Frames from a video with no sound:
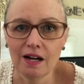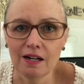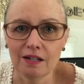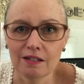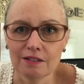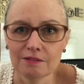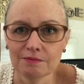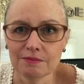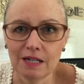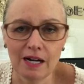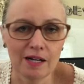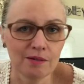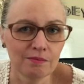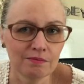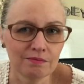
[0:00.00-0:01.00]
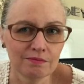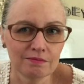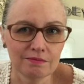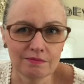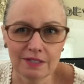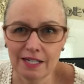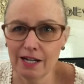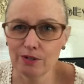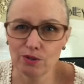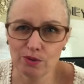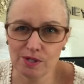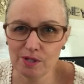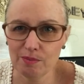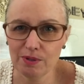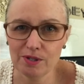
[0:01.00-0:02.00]
Um, I'm an
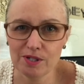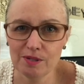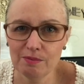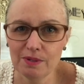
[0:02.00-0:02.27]
outdoorsy person,